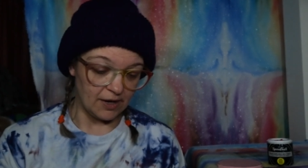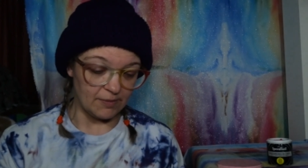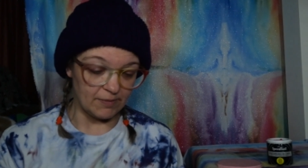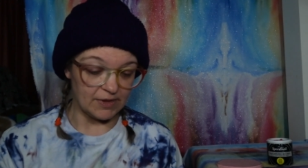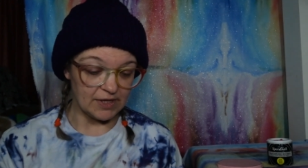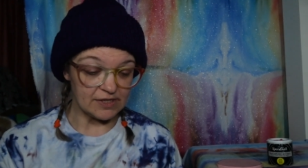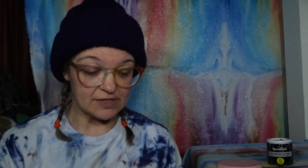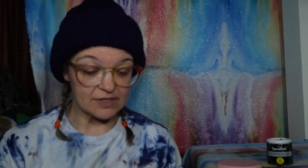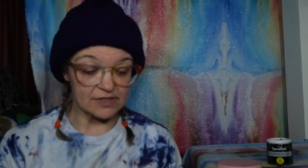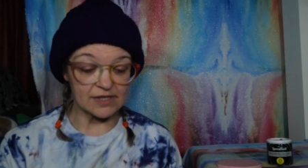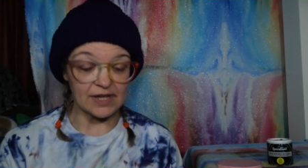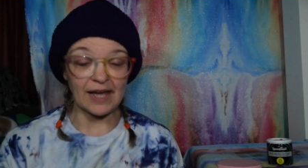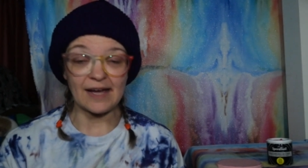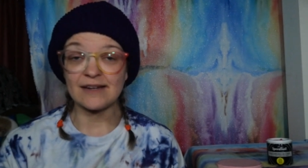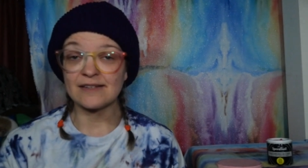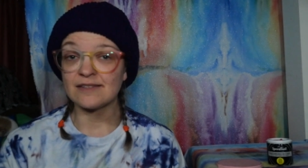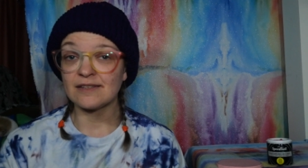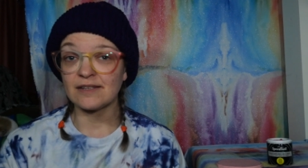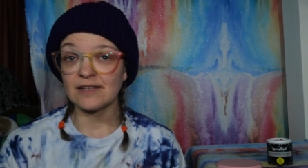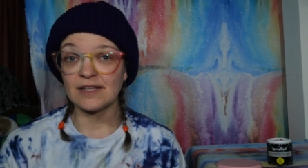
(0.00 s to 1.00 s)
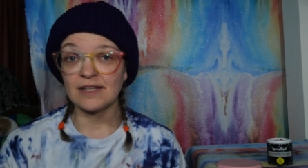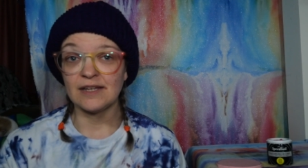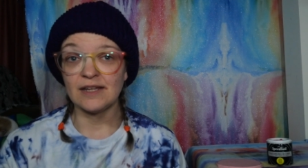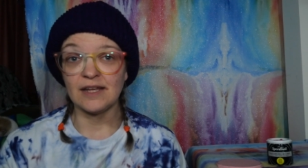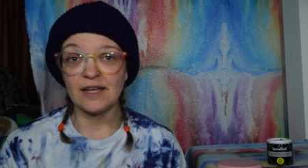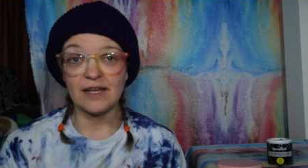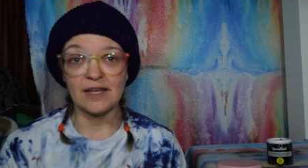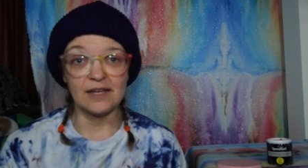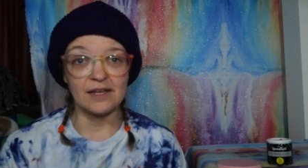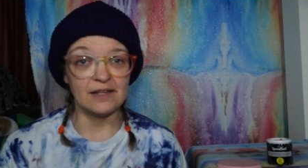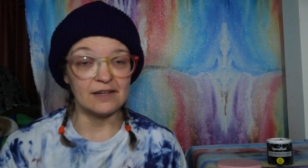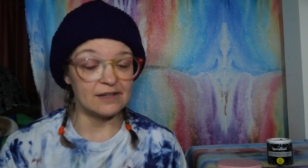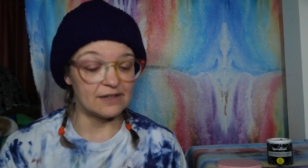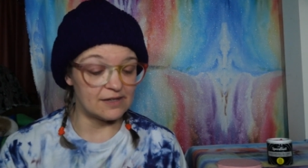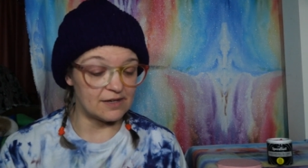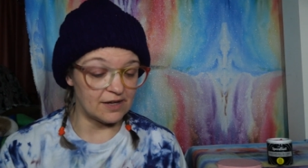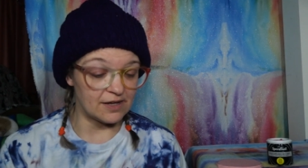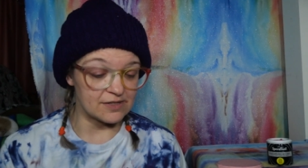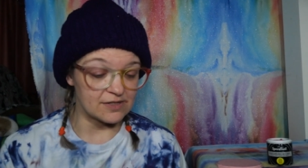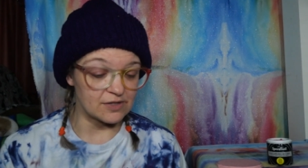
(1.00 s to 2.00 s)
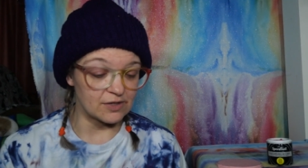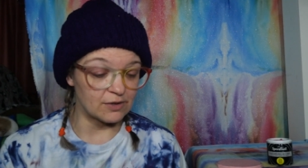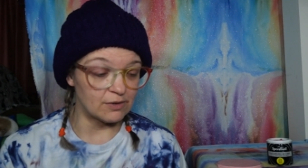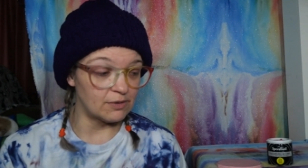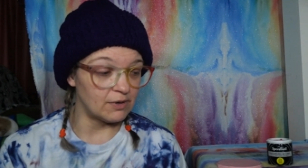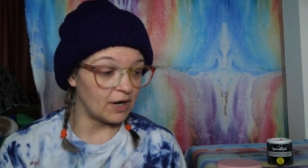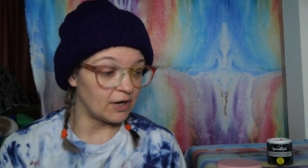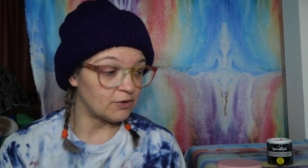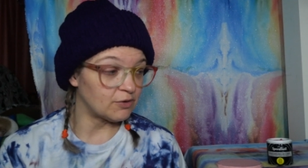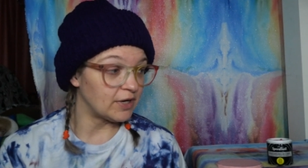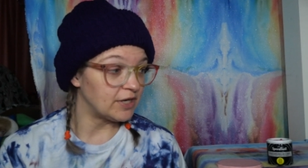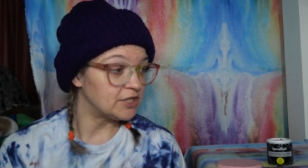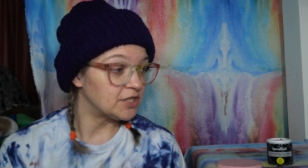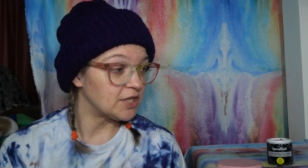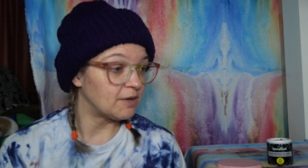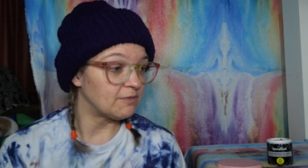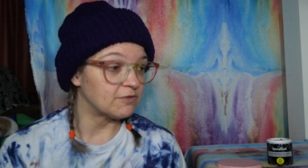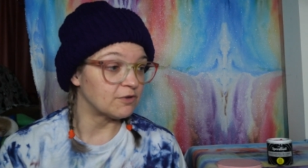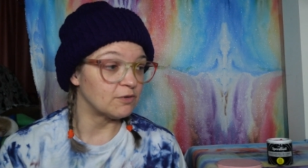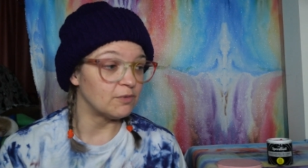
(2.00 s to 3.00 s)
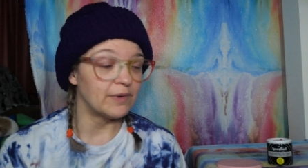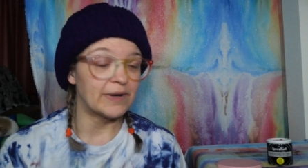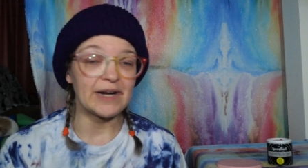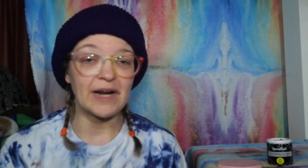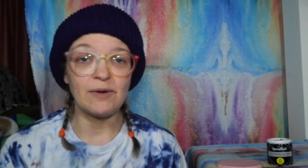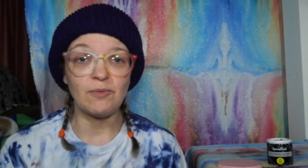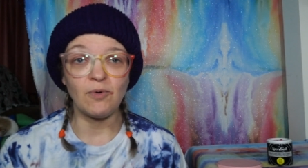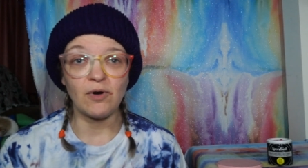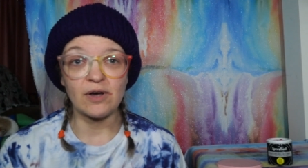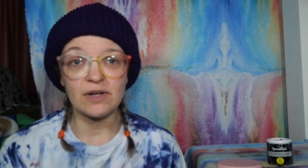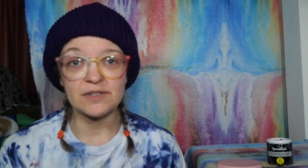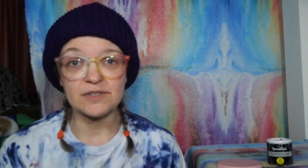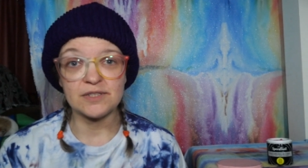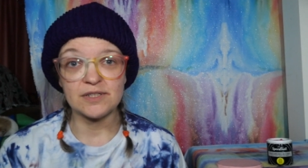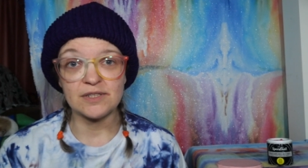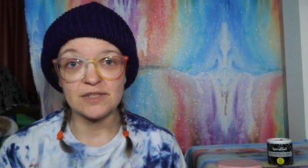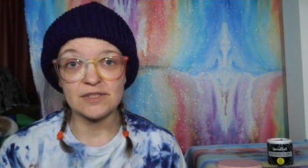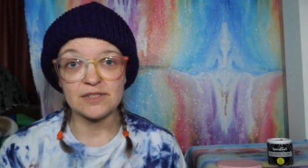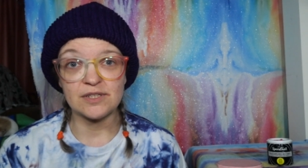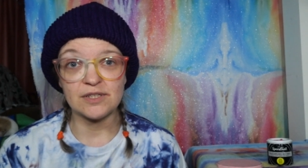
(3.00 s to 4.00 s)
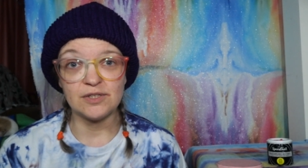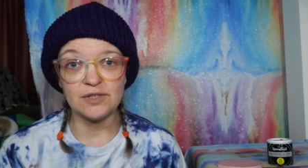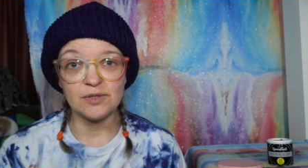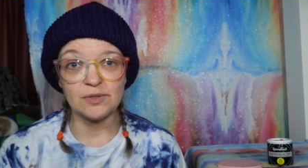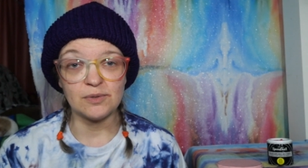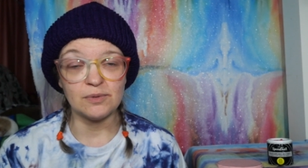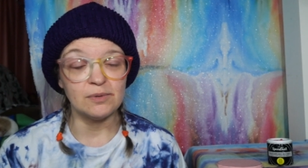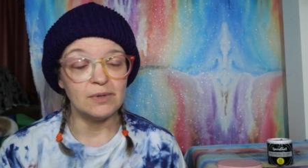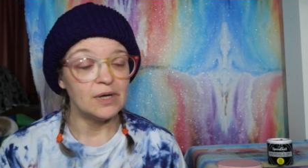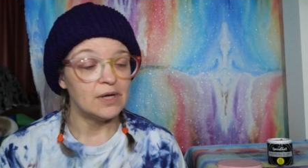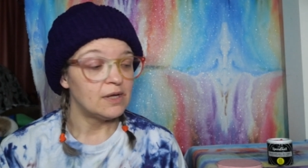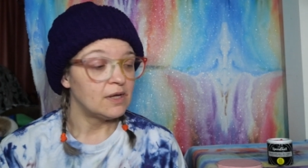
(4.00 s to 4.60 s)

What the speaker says: This is excellent. It does a great job for what I want it to do,